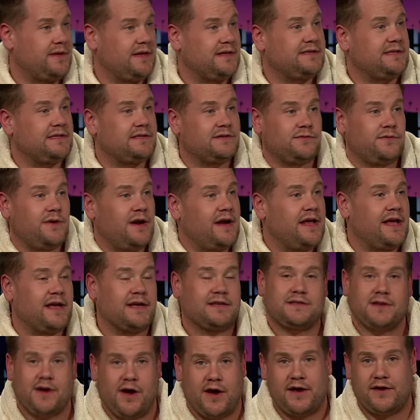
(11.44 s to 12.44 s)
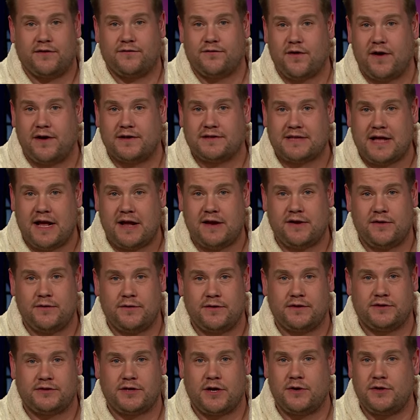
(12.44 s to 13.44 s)
this is really exciting for us down here
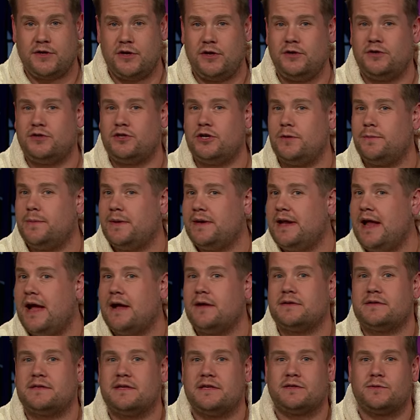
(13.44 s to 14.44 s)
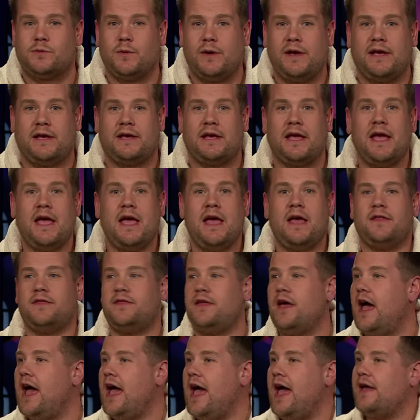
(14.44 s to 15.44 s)
at the show. YouTube announced this week
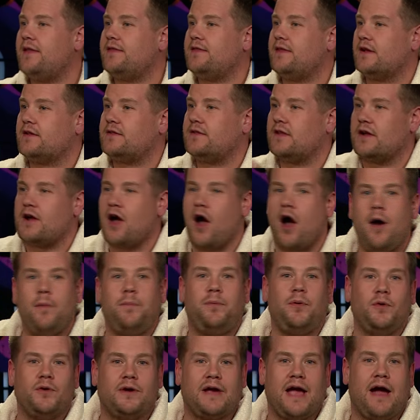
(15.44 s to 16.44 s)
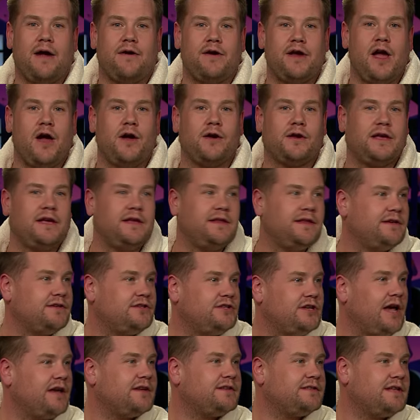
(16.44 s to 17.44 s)
that uh, the, the carpool karaoke that
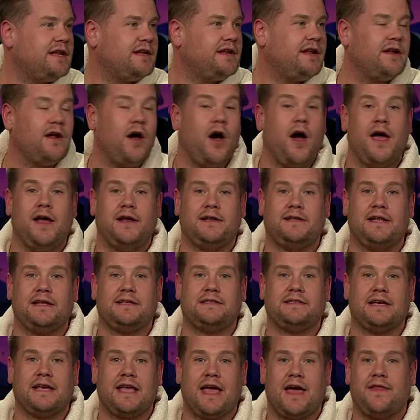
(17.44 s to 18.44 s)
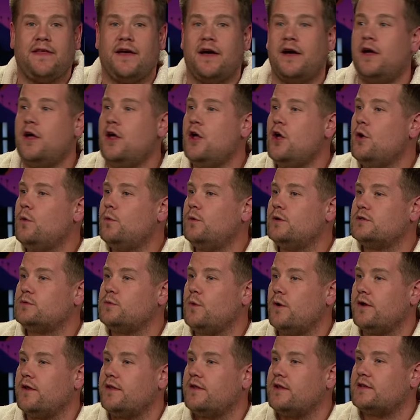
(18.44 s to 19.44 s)
Justin and I did together was
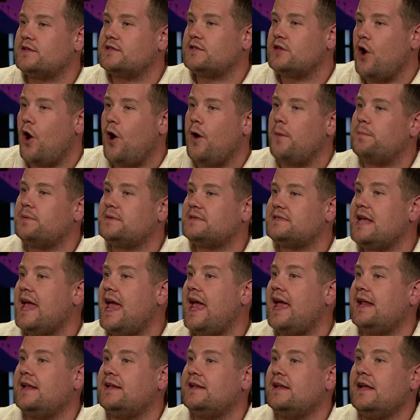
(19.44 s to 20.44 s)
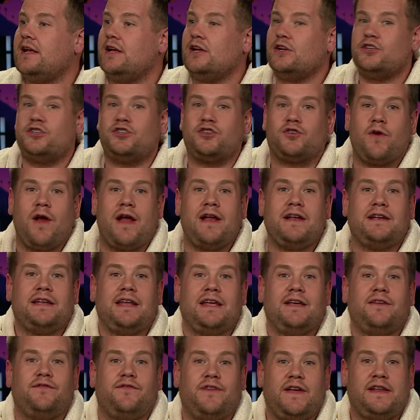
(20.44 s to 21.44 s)
one of the top 10
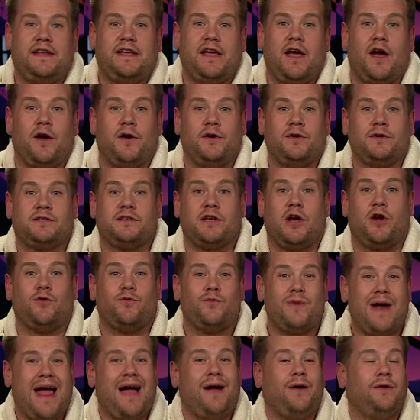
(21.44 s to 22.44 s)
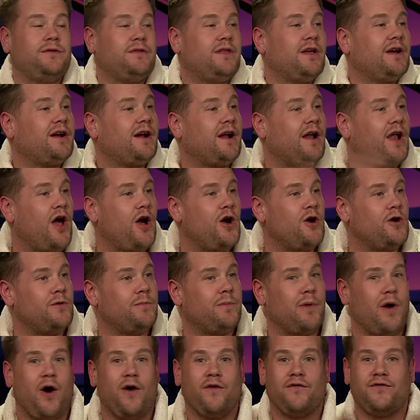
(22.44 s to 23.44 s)
trending videos around the
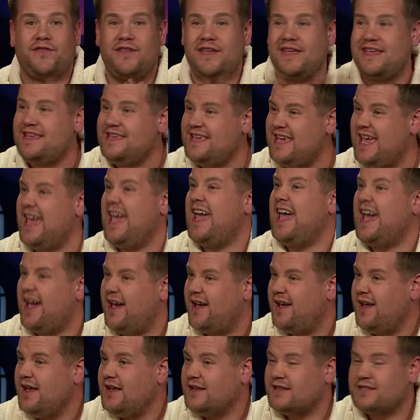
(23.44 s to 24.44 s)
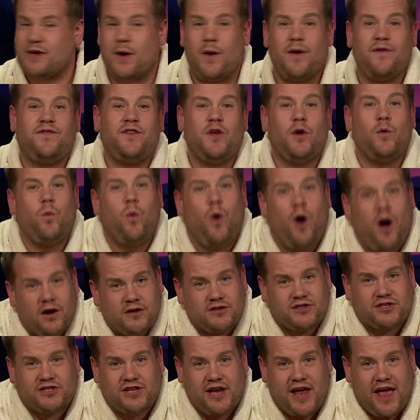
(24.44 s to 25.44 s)
globe of the year. So if you've
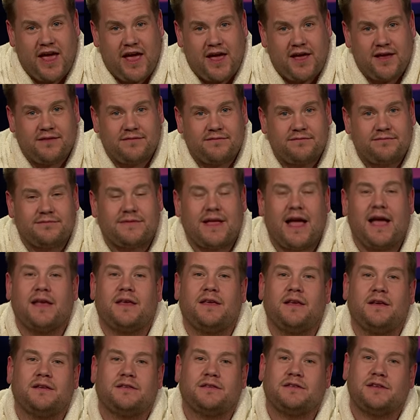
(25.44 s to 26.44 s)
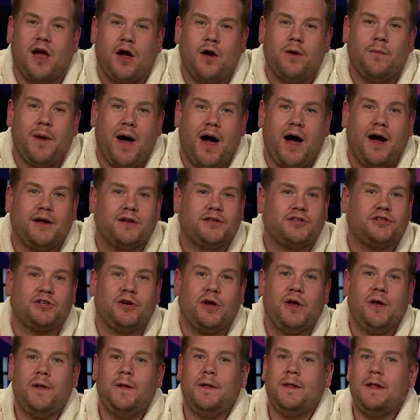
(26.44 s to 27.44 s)
watched it, thank you so much.
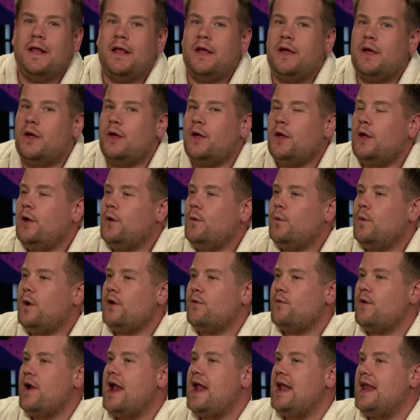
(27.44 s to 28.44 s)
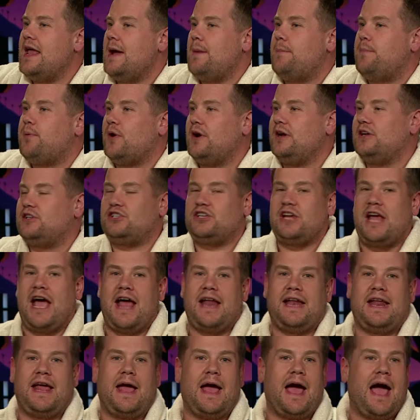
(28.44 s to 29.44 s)
We really
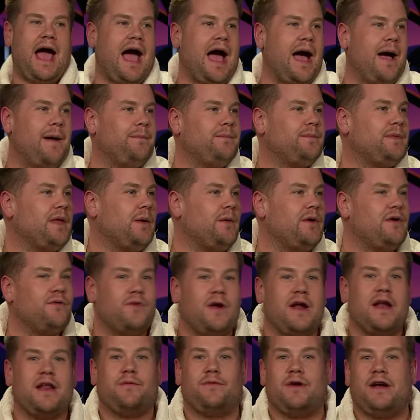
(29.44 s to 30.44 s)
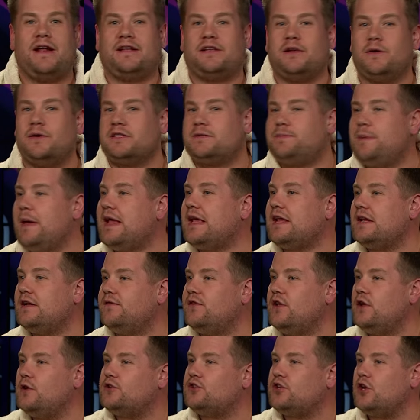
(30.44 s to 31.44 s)
appreciate it. Um, we really, really do. And speaking of
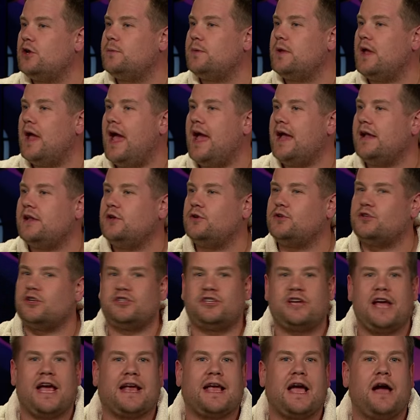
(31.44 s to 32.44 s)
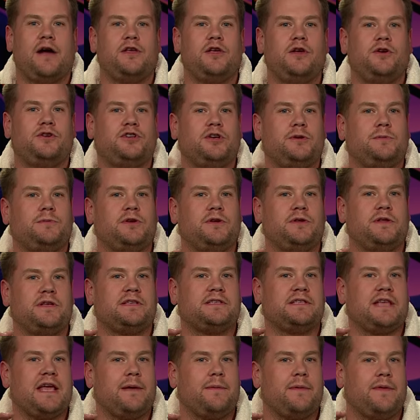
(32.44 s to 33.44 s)
YouTube, uh, you should check out YouTube do
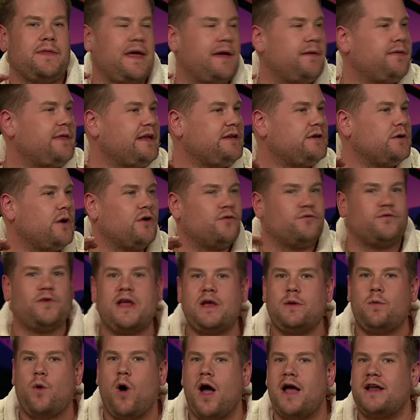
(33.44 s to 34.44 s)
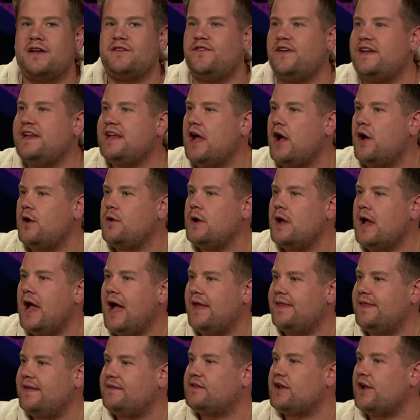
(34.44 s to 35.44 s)
this thing. They, they do a rewind video,
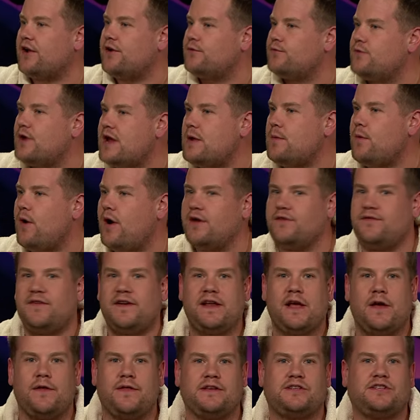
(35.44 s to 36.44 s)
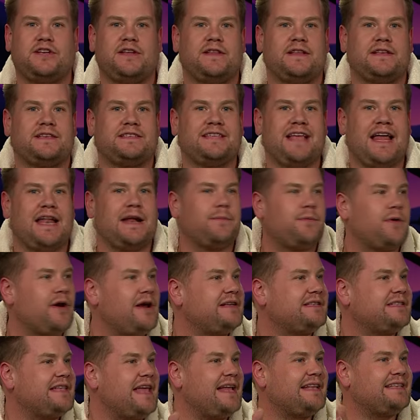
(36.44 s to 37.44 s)
and they've done a rewind video this year that
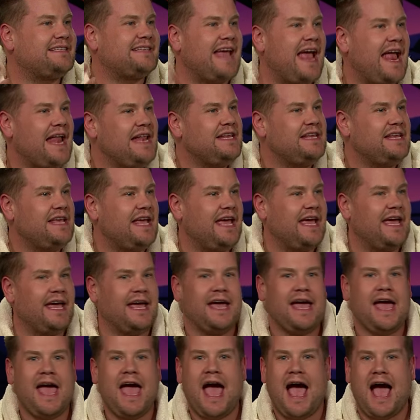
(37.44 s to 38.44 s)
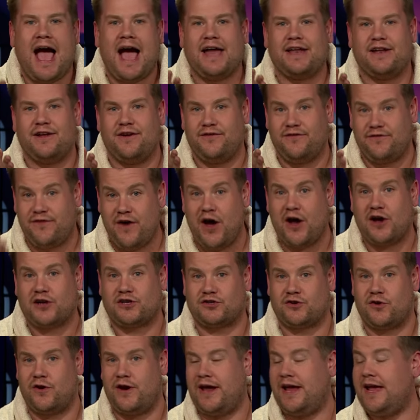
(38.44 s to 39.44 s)
celebrates their 10-year
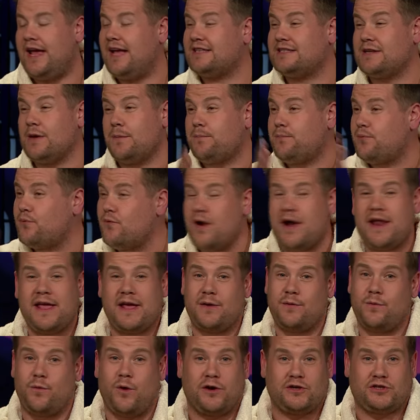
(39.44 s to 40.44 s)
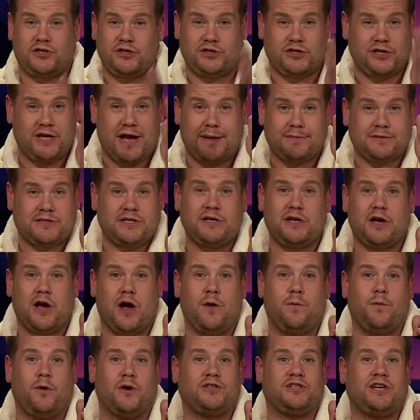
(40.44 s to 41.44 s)
anniversary. It's a brilliant watch. You should absolutely
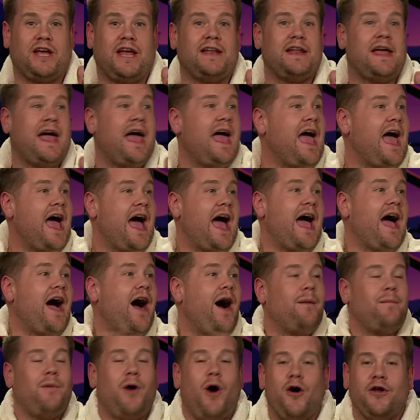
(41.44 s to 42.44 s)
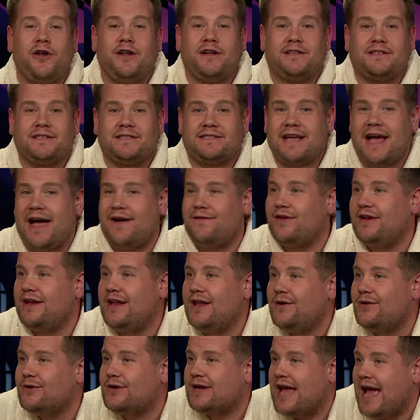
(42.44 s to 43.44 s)
go and watch it. And uh, I'm honoured to have a
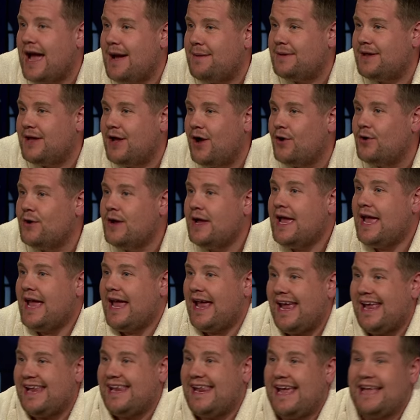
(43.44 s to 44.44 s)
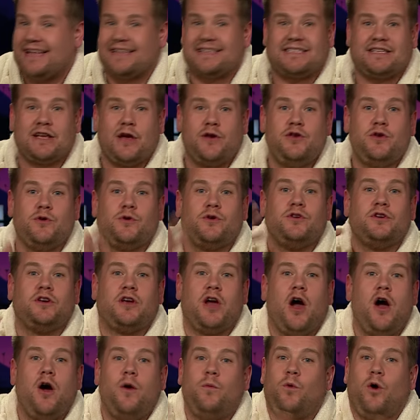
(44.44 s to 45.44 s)
little cameo in it. So you can
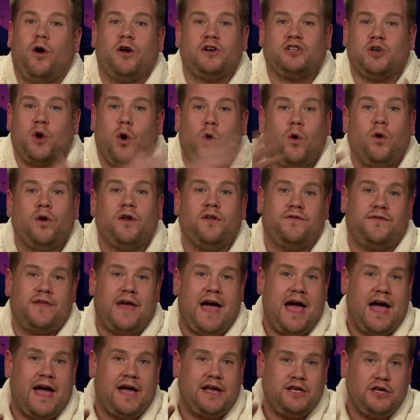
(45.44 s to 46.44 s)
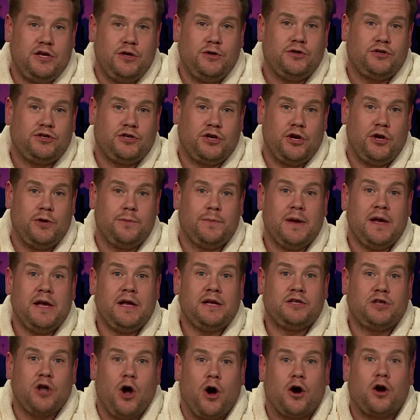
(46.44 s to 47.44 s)
go and watch all of that at
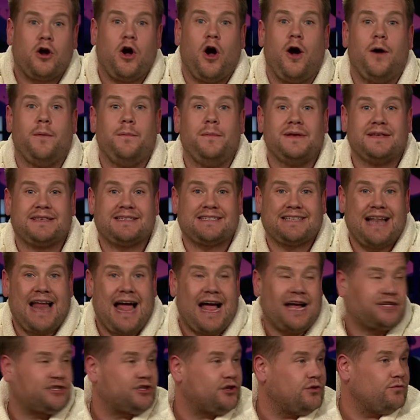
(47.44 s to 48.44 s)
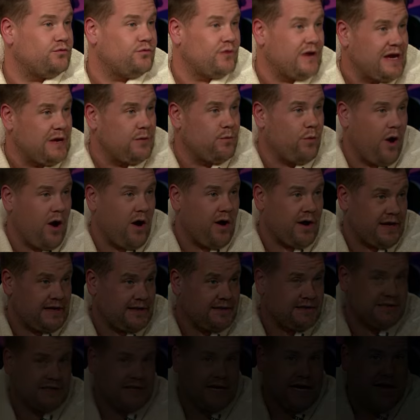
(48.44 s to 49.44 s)
youtube.com slash rewind.